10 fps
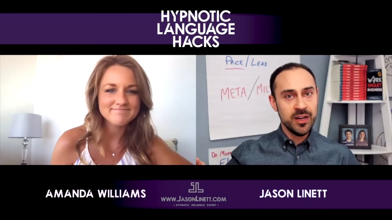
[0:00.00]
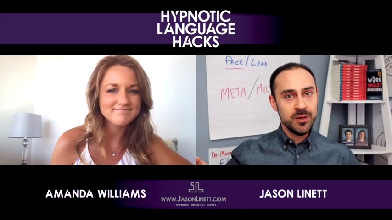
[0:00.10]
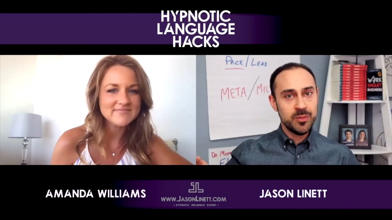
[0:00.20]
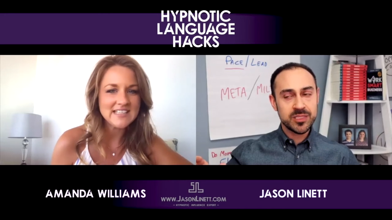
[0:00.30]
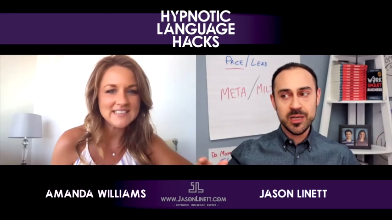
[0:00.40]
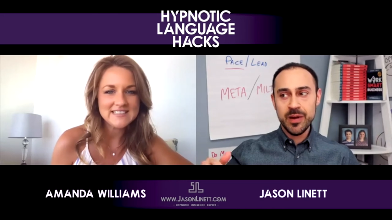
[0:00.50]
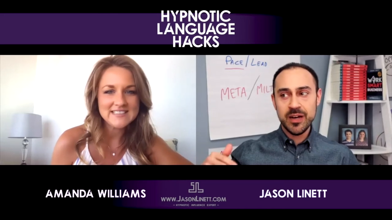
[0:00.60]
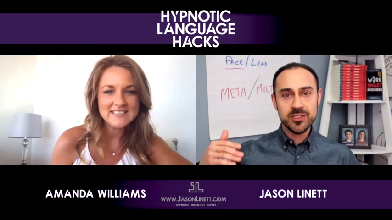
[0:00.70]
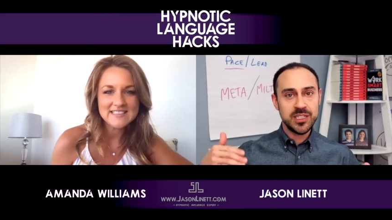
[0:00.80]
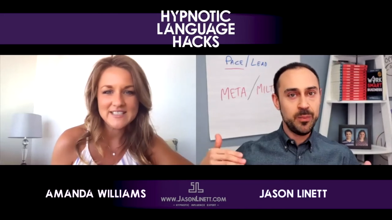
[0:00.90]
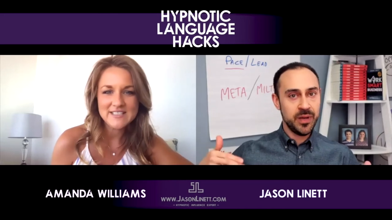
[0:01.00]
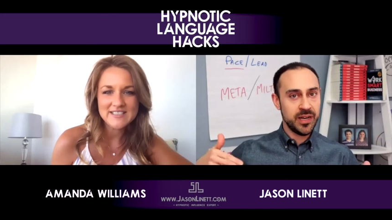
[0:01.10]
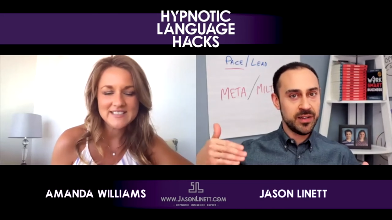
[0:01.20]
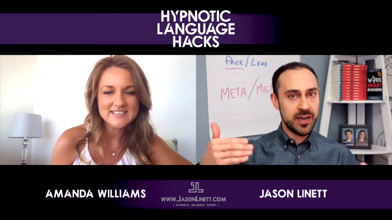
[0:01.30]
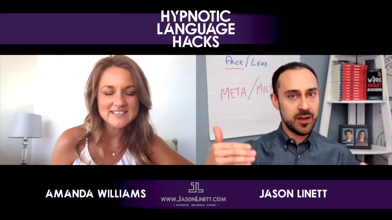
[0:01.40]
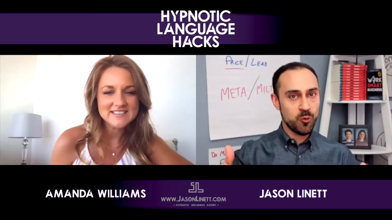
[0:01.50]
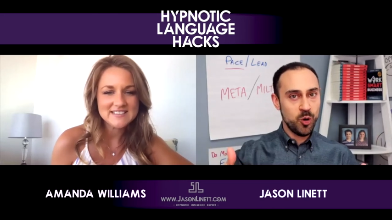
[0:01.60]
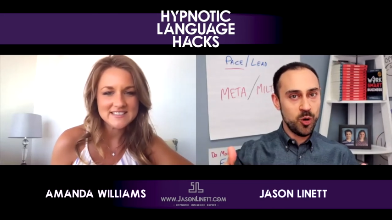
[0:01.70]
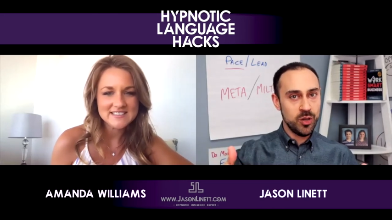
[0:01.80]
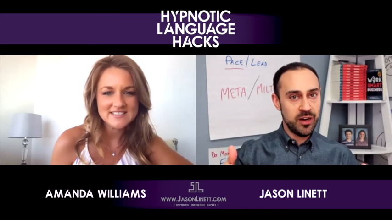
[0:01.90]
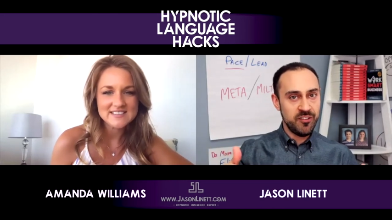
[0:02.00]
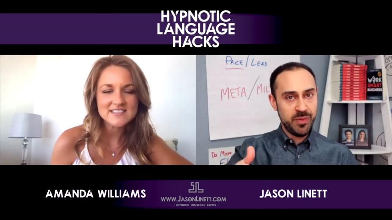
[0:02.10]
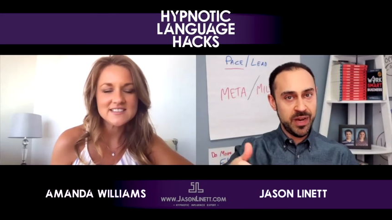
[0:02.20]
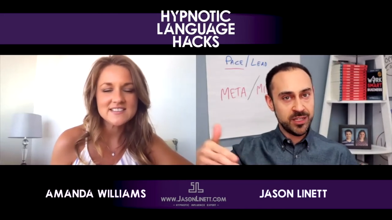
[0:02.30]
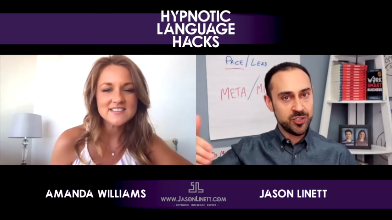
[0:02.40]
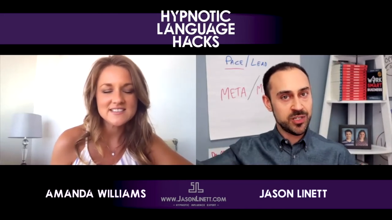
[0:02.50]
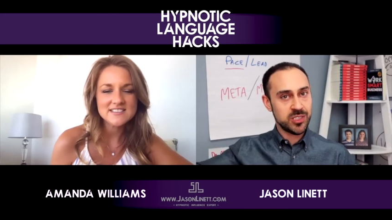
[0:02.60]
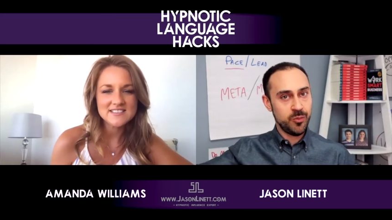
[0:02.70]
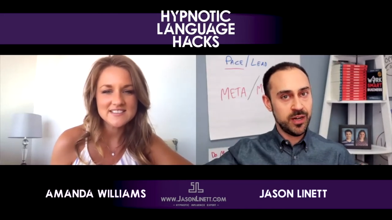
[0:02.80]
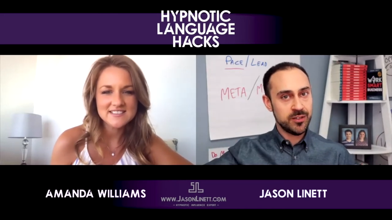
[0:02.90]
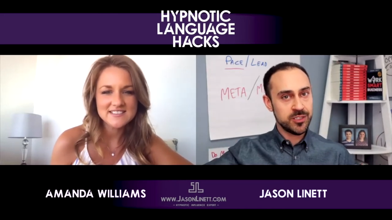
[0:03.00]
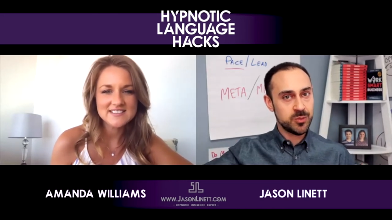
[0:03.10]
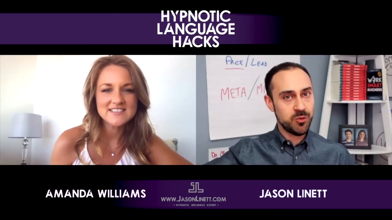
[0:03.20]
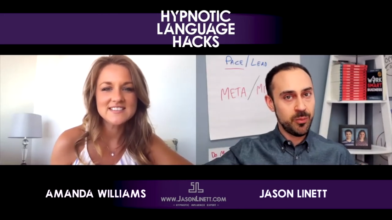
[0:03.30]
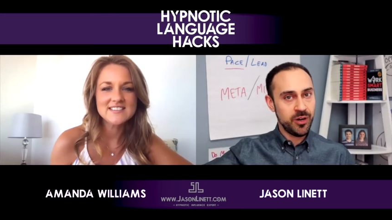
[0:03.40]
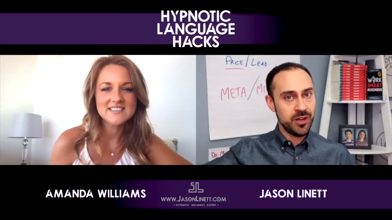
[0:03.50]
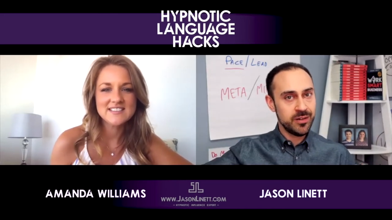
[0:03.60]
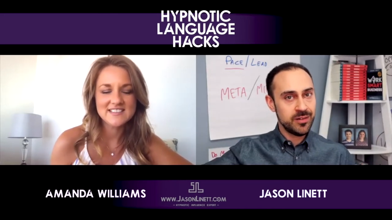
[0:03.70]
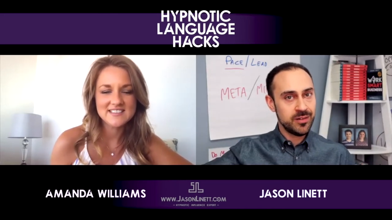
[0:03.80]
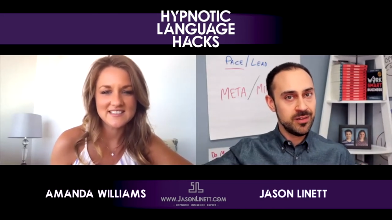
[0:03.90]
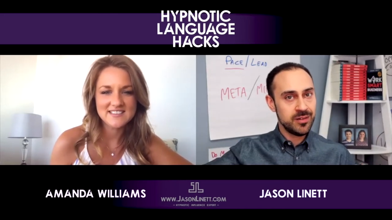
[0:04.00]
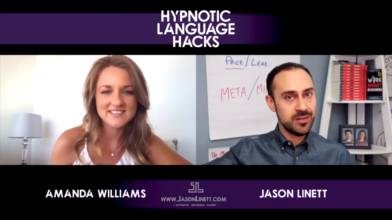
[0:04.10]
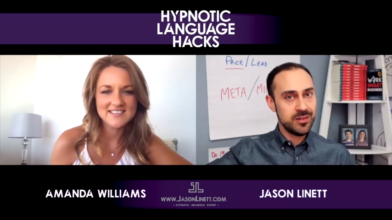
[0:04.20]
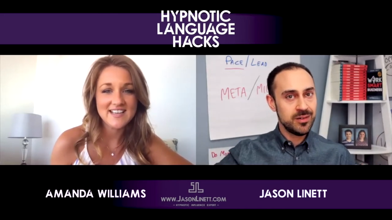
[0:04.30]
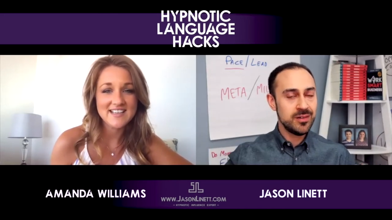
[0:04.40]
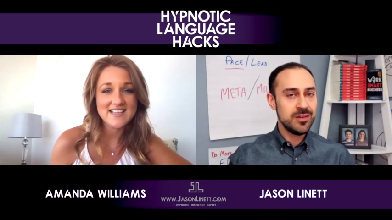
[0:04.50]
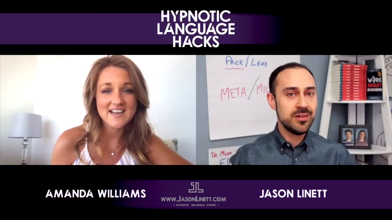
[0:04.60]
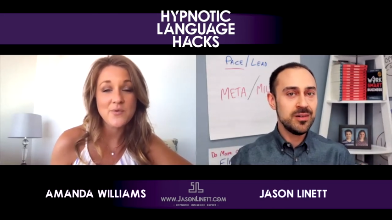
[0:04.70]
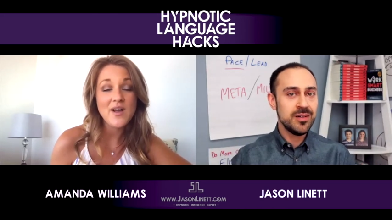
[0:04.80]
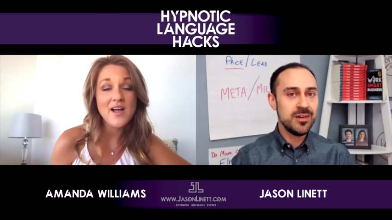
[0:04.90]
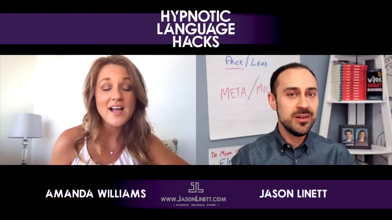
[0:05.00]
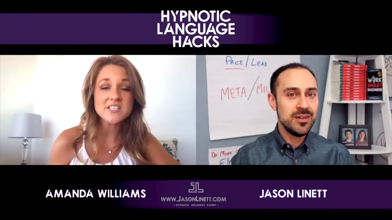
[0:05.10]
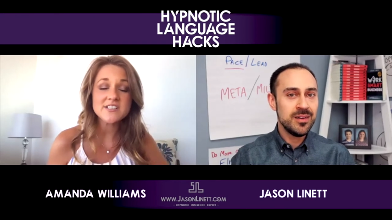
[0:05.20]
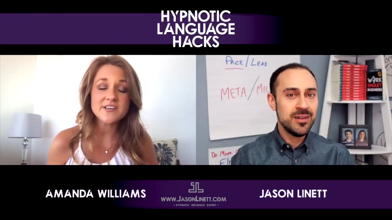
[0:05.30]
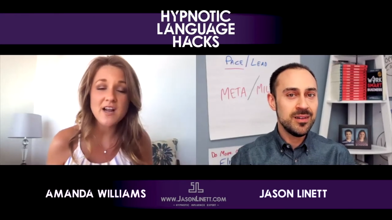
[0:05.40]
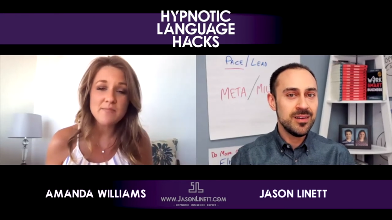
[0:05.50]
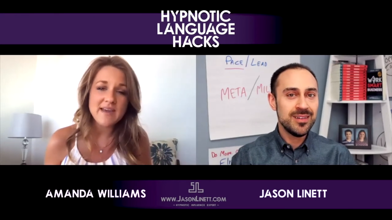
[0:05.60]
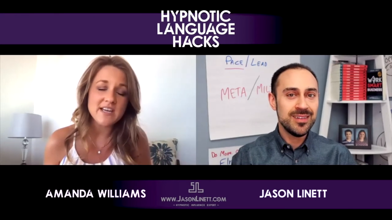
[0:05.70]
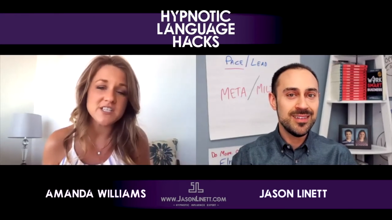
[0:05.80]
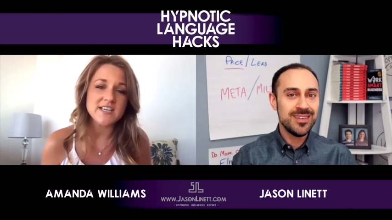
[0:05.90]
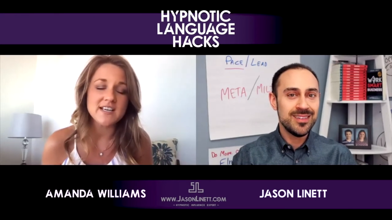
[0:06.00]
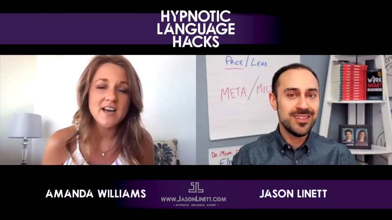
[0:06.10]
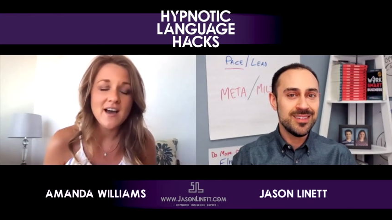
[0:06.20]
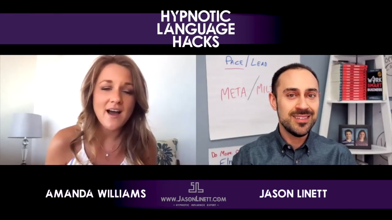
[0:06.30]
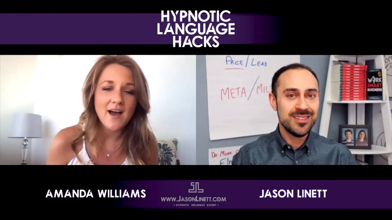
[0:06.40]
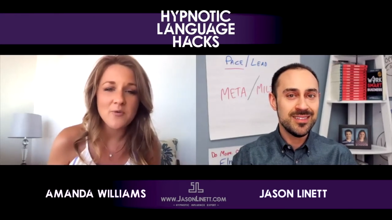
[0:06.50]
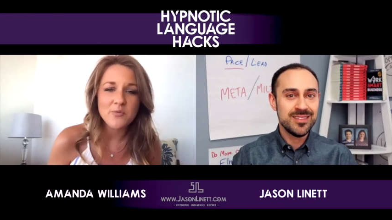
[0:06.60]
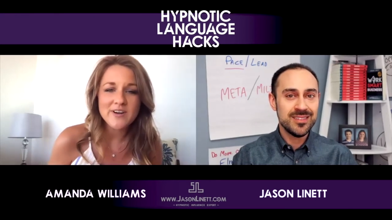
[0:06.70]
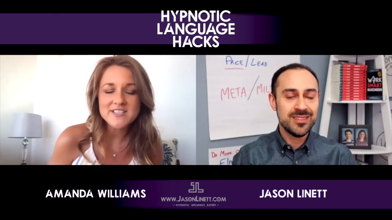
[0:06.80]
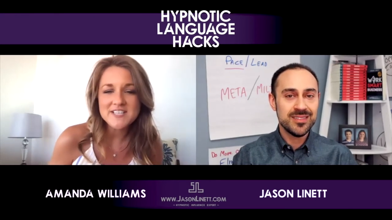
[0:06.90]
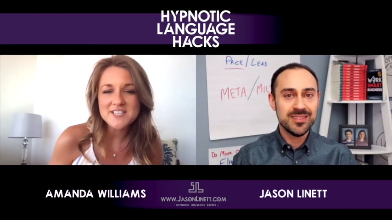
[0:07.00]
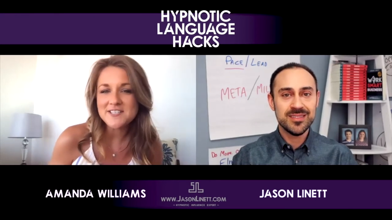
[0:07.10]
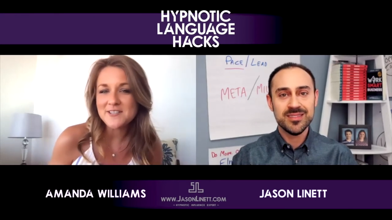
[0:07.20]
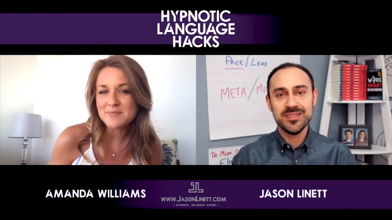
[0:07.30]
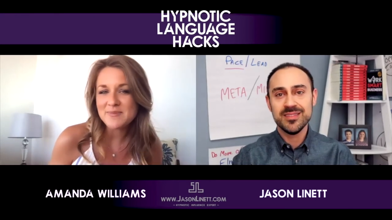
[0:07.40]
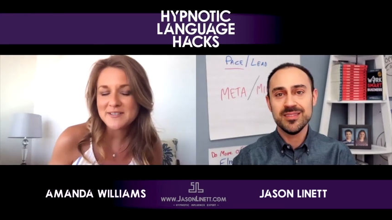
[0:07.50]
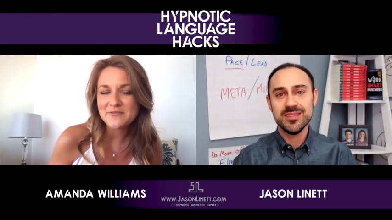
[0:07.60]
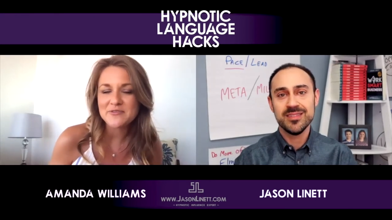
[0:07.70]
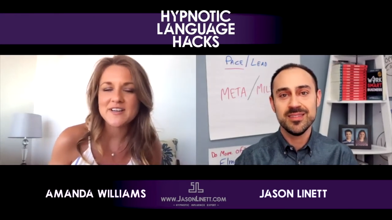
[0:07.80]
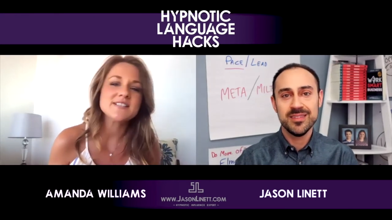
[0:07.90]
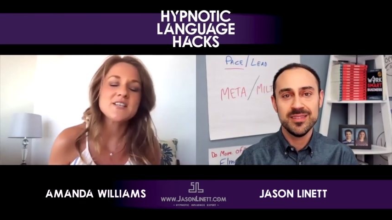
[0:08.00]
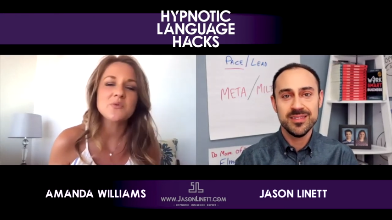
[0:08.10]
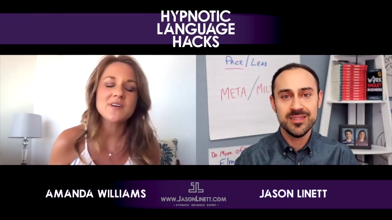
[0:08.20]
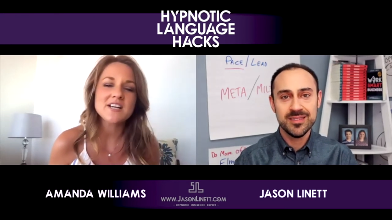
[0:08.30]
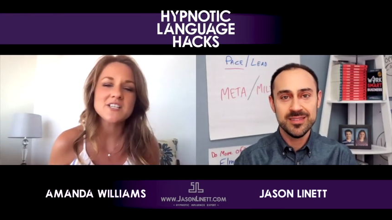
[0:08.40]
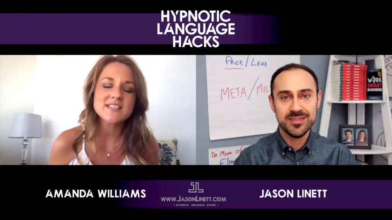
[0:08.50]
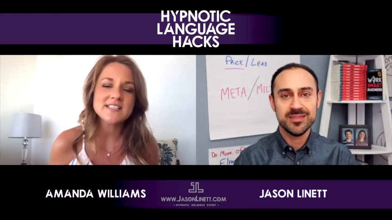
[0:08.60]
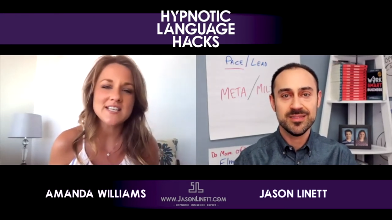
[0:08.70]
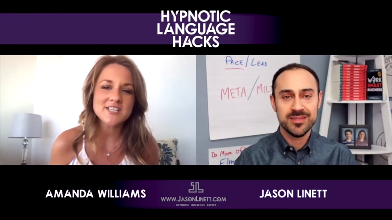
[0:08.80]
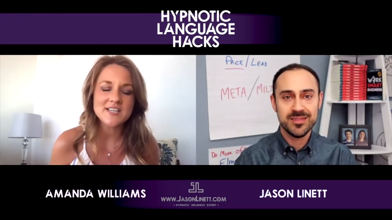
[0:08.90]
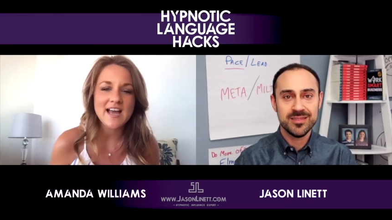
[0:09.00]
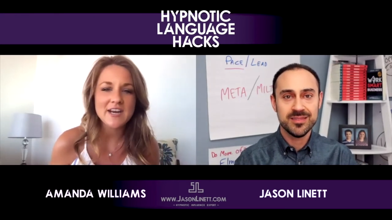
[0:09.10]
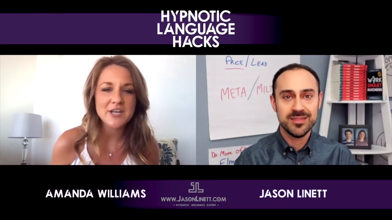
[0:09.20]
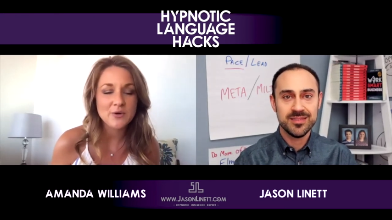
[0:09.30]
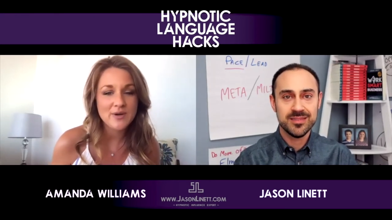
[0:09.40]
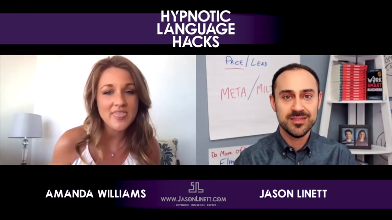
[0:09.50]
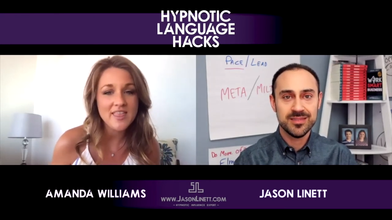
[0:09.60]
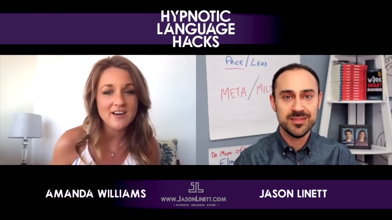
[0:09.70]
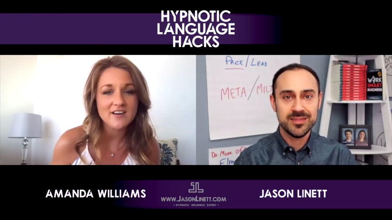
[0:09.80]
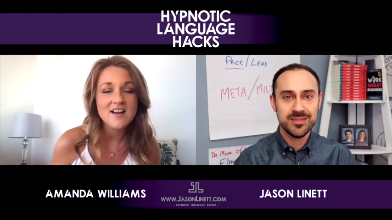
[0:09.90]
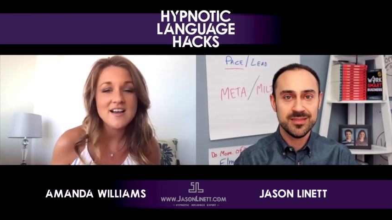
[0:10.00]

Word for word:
Speaker 1: but somehow stepping into that role of managing someone else's property.
Speaker 2: Exactly. Well, actually, you're not managing. Um, we're teaching a little bit different. So we're actually teaching how to go in there,